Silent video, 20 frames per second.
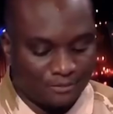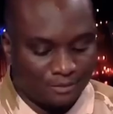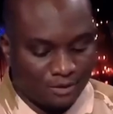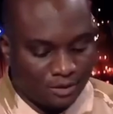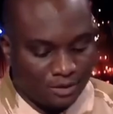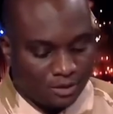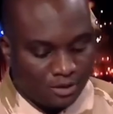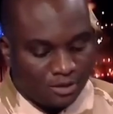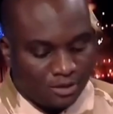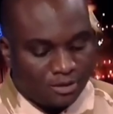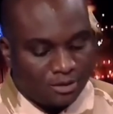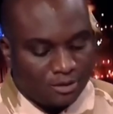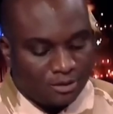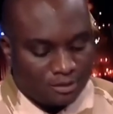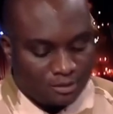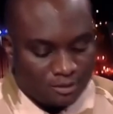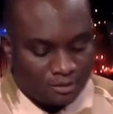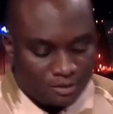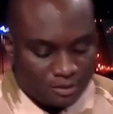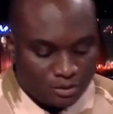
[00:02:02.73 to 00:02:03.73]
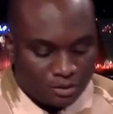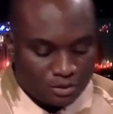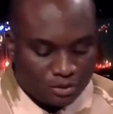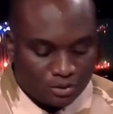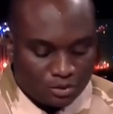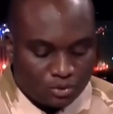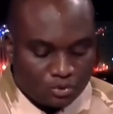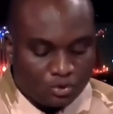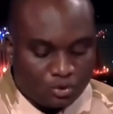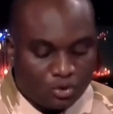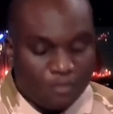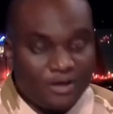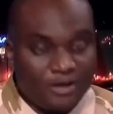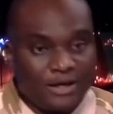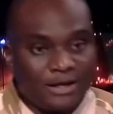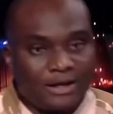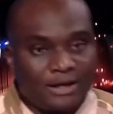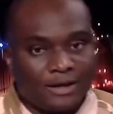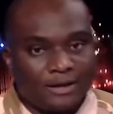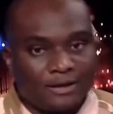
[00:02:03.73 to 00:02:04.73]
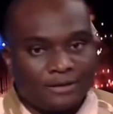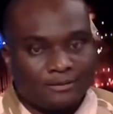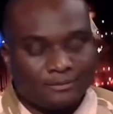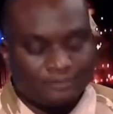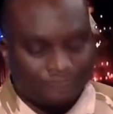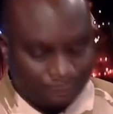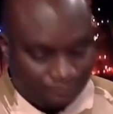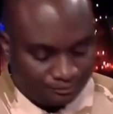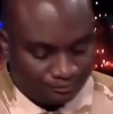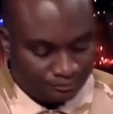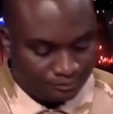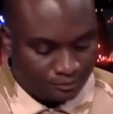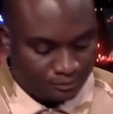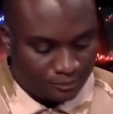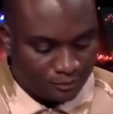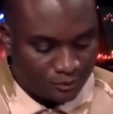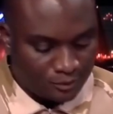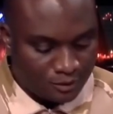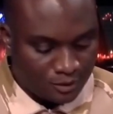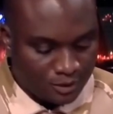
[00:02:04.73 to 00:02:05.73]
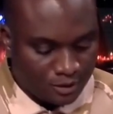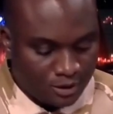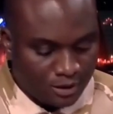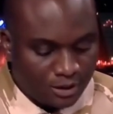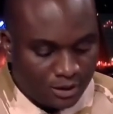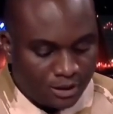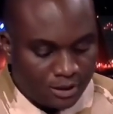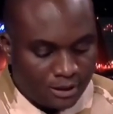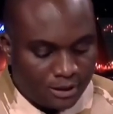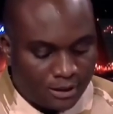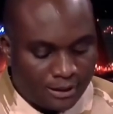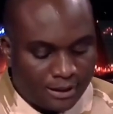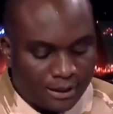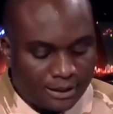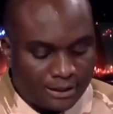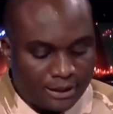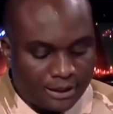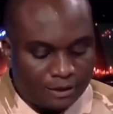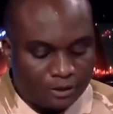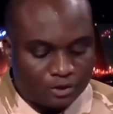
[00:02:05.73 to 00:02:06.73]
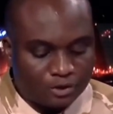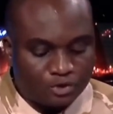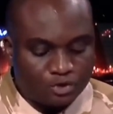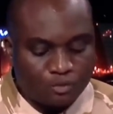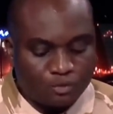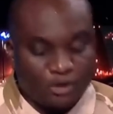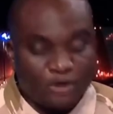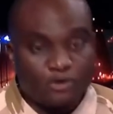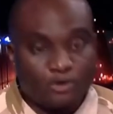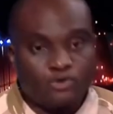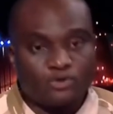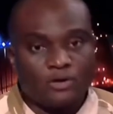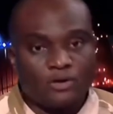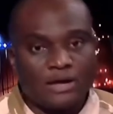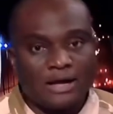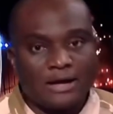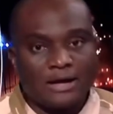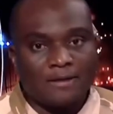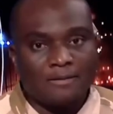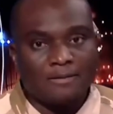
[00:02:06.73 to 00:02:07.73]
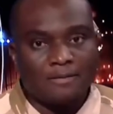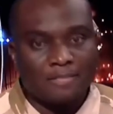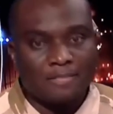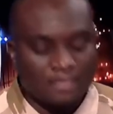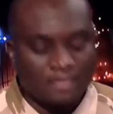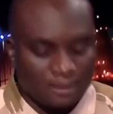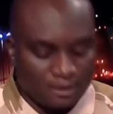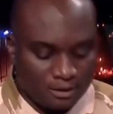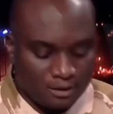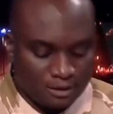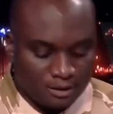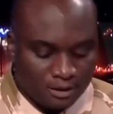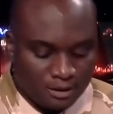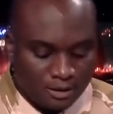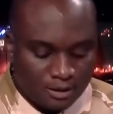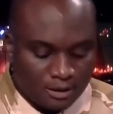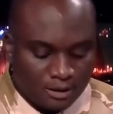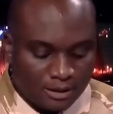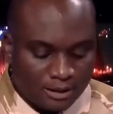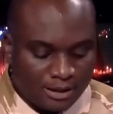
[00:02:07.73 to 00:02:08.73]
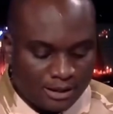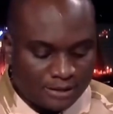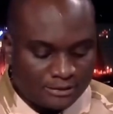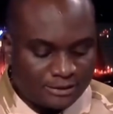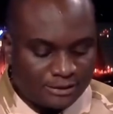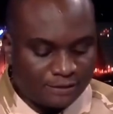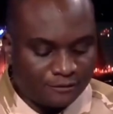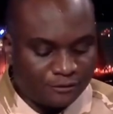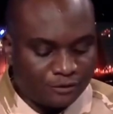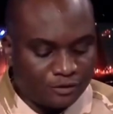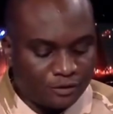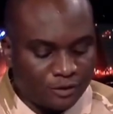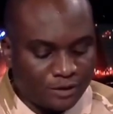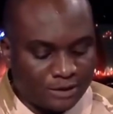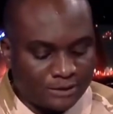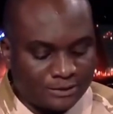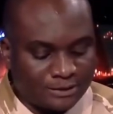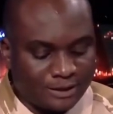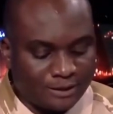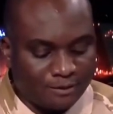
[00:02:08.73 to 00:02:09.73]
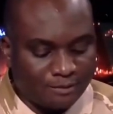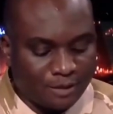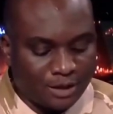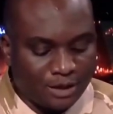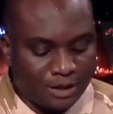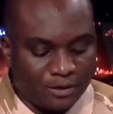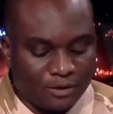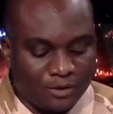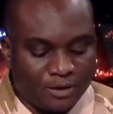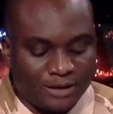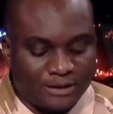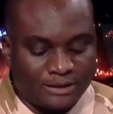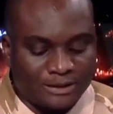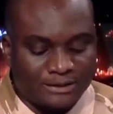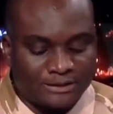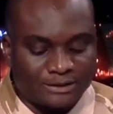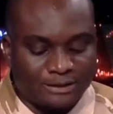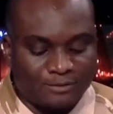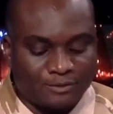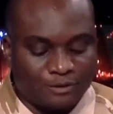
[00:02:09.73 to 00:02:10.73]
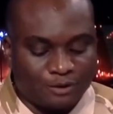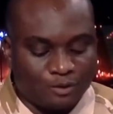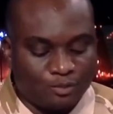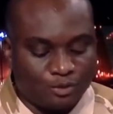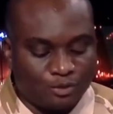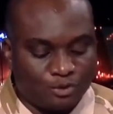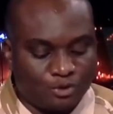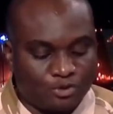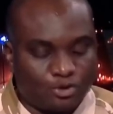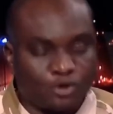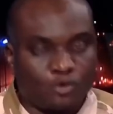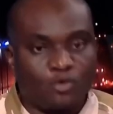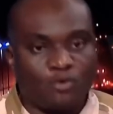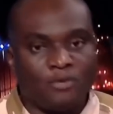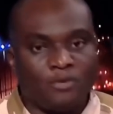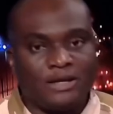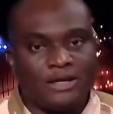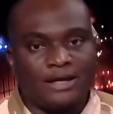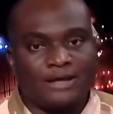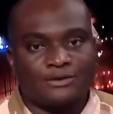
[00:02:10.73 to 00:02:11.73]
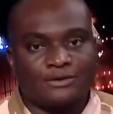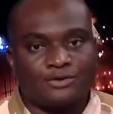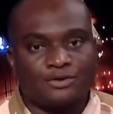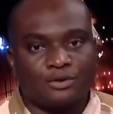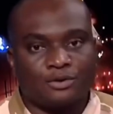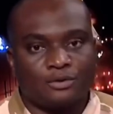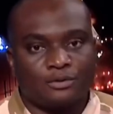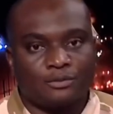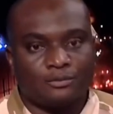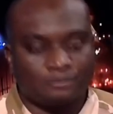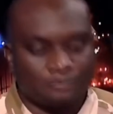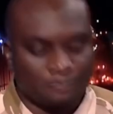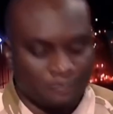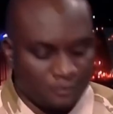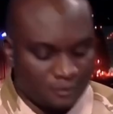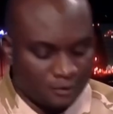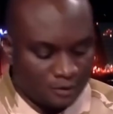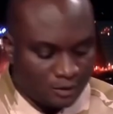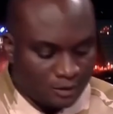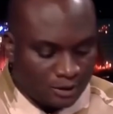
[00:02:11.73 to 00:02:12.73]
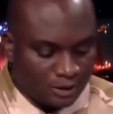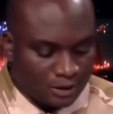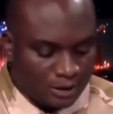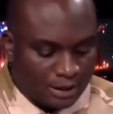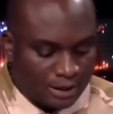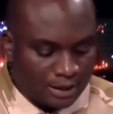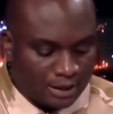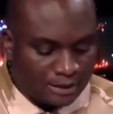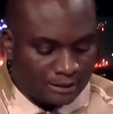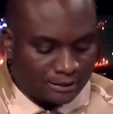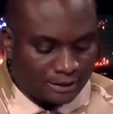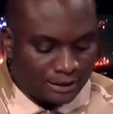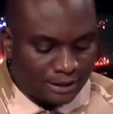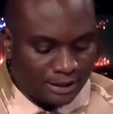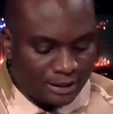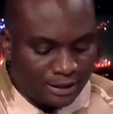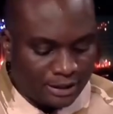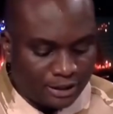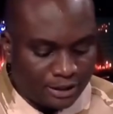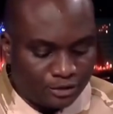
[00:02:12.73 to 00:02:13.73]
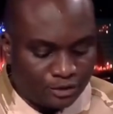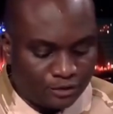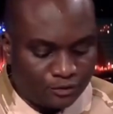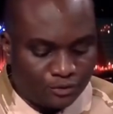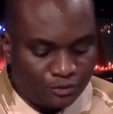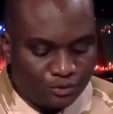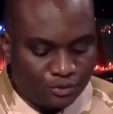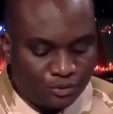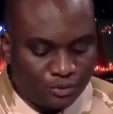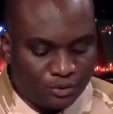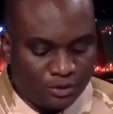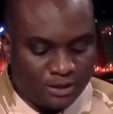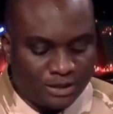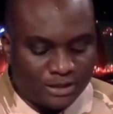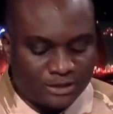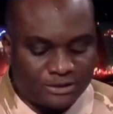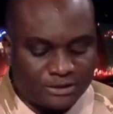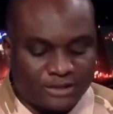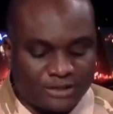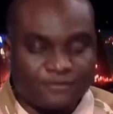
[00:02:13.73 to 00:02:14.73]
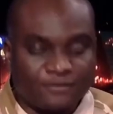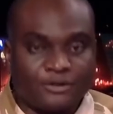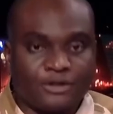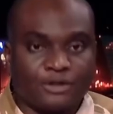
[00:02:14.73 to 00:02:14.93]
After the attempted coup, the Minister of Security delivered a powerful and historic speech. This message from the Burkinabe authorities warns the population about a dangerous conspiracy that was recently uncovered.